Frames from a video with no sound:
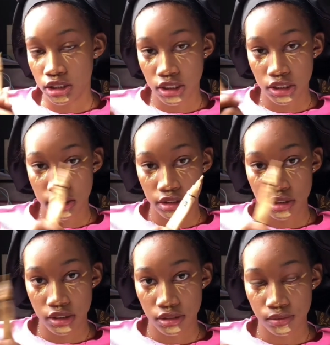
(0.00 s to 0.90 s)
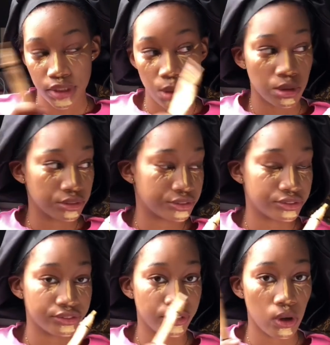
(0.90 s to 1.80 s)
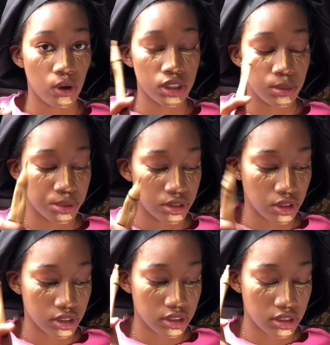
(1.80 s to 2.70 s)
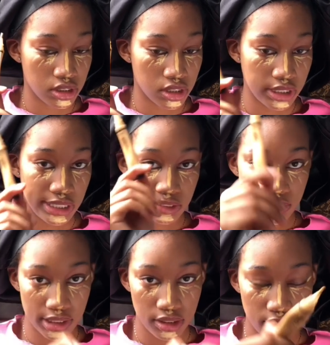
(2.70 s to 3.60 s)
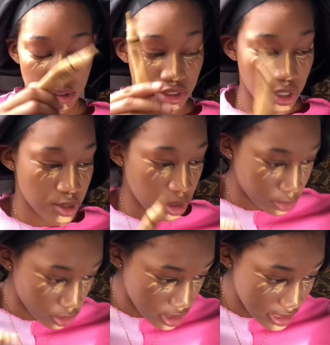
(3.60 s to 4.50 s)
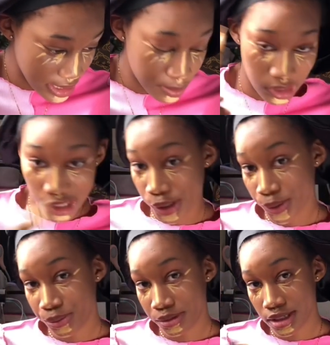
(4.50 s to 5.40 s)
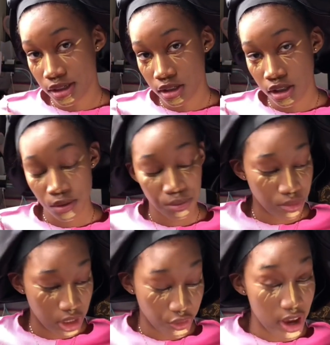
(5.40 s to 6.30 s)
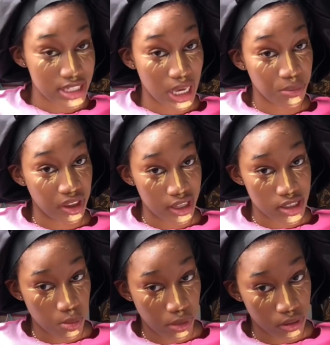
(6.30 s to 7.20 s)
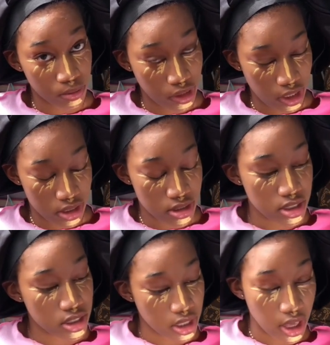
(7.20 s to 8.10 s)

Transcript: the name of all the products in the description box below before I say I'm a gatekeeper fixed.